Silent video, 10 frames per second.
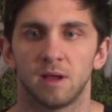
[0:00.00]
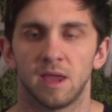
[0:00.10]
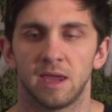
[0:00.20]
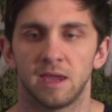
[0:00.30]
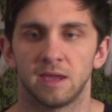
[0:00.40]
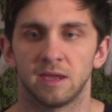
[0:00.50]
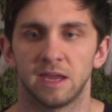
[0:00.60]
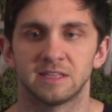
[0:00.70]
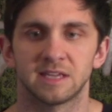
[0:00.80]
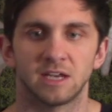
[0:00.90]
a
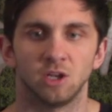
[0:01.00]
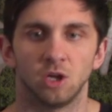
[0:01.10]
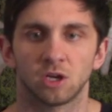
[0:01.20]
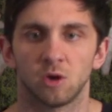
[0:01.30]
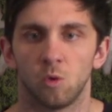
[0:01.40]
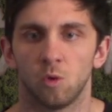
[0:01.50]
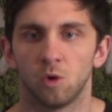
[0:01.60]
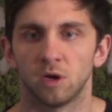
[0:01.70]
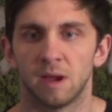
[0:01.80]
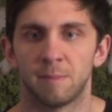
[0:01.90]
inside look
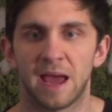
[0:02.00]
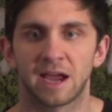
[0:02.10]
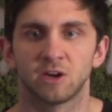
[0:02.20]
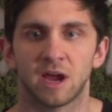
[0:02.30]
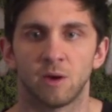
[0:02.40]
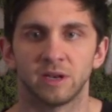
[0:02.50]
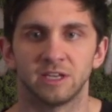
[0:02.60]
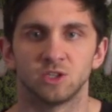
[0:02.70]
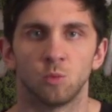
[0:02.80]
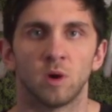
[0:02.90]
or a background
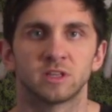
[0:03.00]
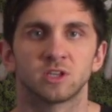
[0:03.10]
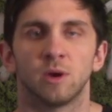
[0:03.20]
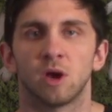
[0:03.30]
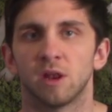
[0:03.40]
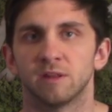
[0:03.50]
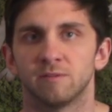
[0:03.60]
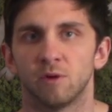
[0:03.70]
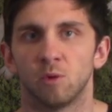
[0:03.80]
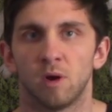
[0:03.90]
into what's going on in the photo,